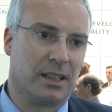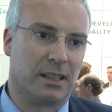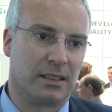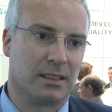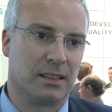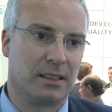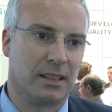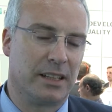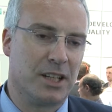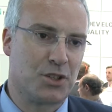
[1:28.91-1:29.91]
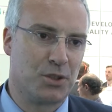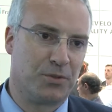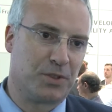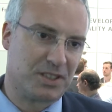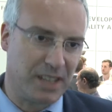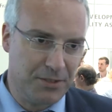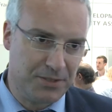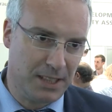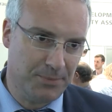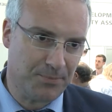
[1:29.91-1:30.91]
an, an issue for
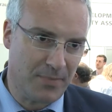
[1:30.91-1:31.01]
safety